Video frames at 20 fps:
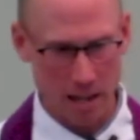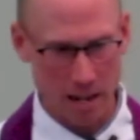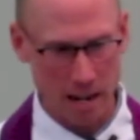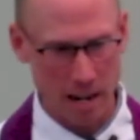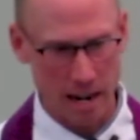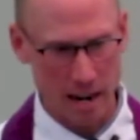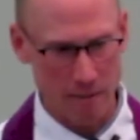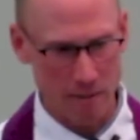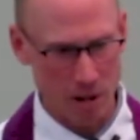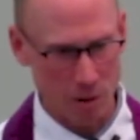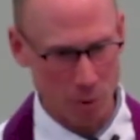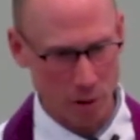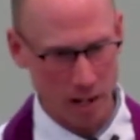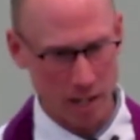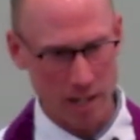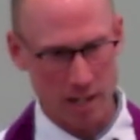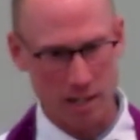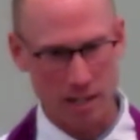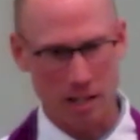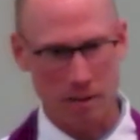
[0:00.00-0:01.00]
that
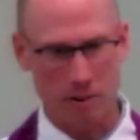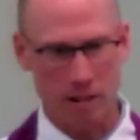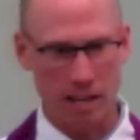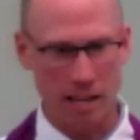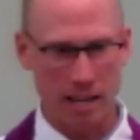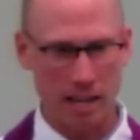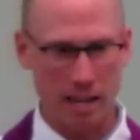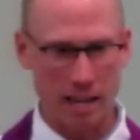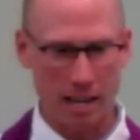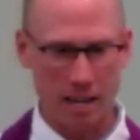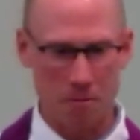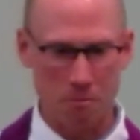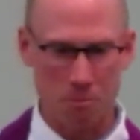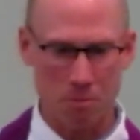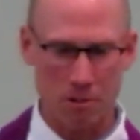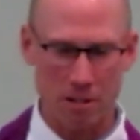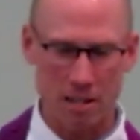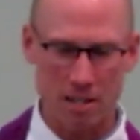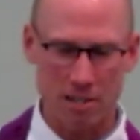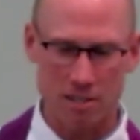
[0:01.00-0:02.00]
everyone living in
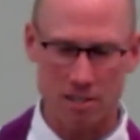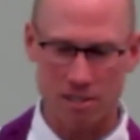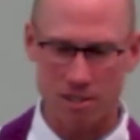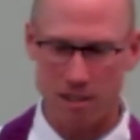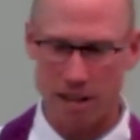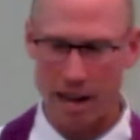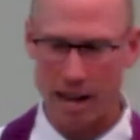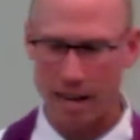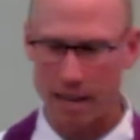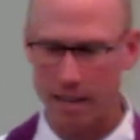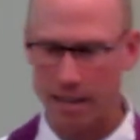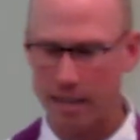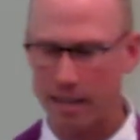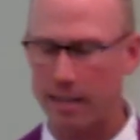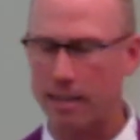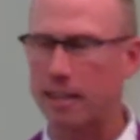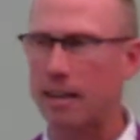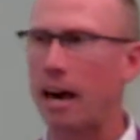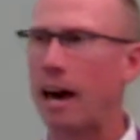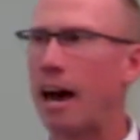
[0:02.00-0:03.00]
places like
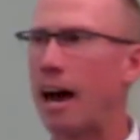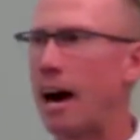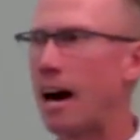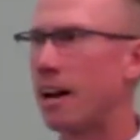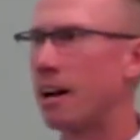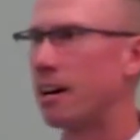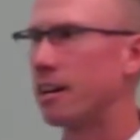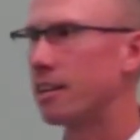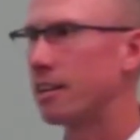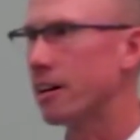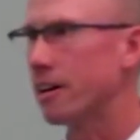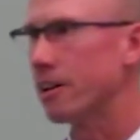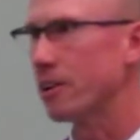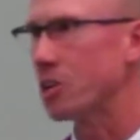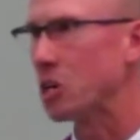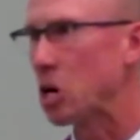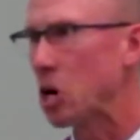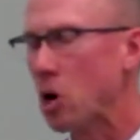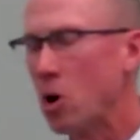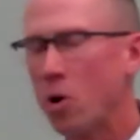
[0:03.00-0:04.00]

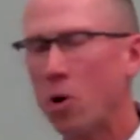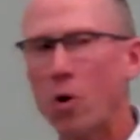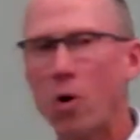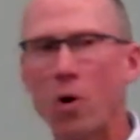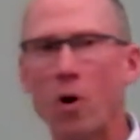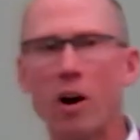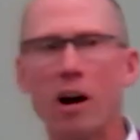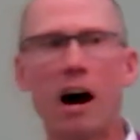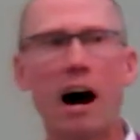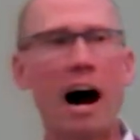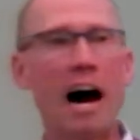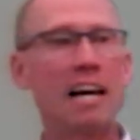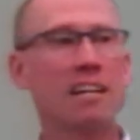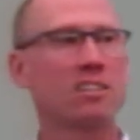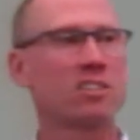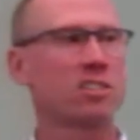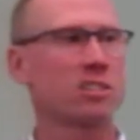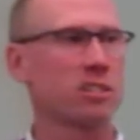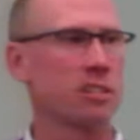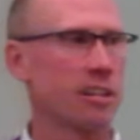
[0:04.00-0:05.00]
Canada or
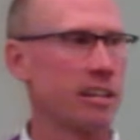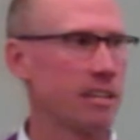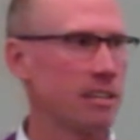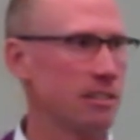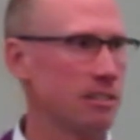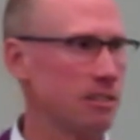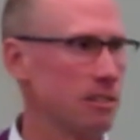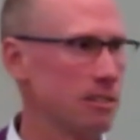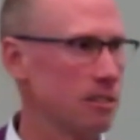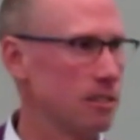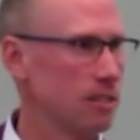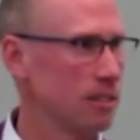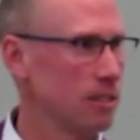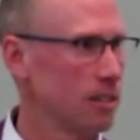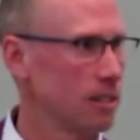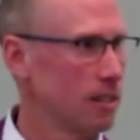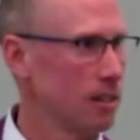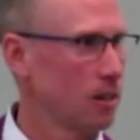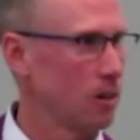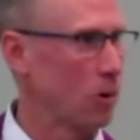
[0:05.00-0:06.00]
Iceland
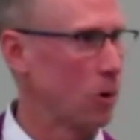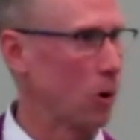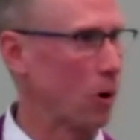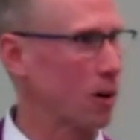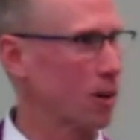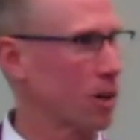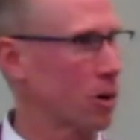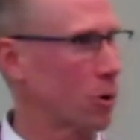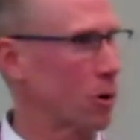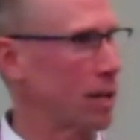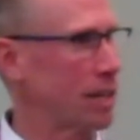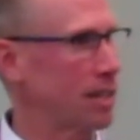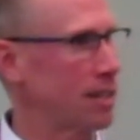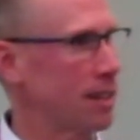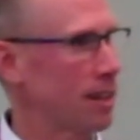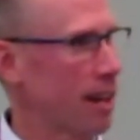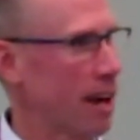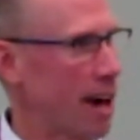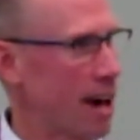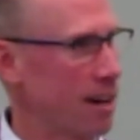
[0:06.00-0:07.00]
or
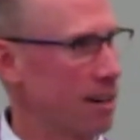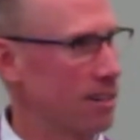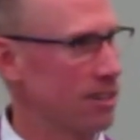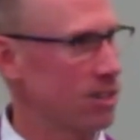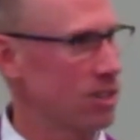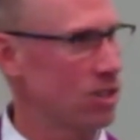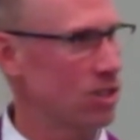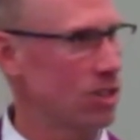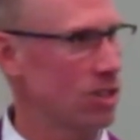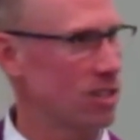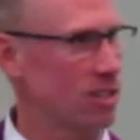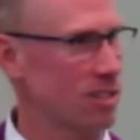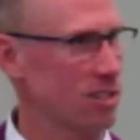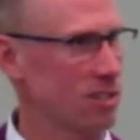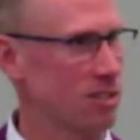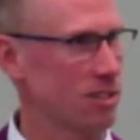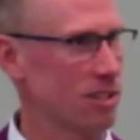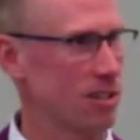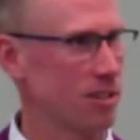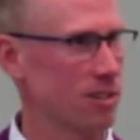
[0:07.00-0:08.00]
Greenland should
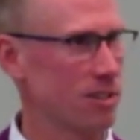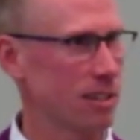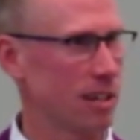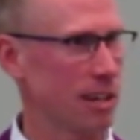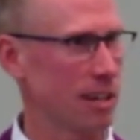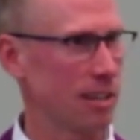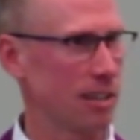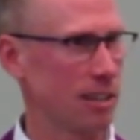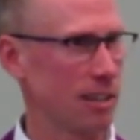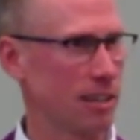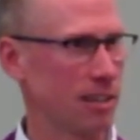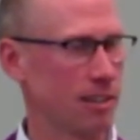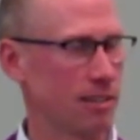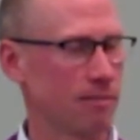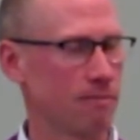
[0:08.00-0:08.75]
consider taking.